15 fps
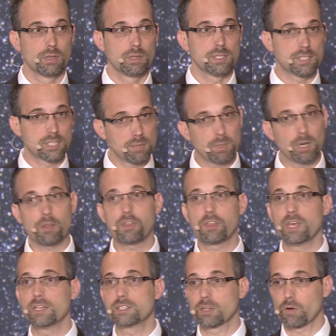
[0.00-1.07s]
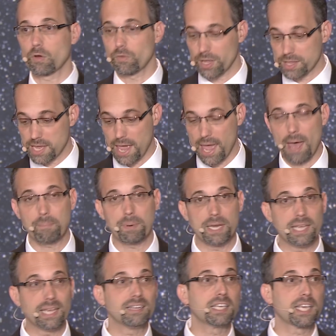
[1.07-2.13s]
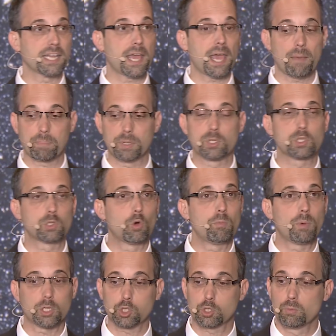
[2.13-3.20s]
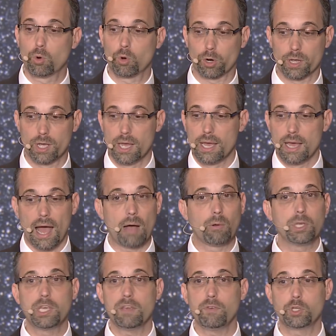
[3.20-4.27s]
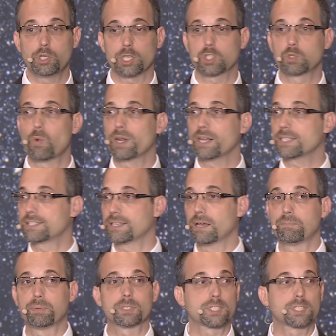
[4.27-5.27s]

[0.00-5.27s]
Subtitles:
Similar things are already happening and can happen so much more. I will give you just one example.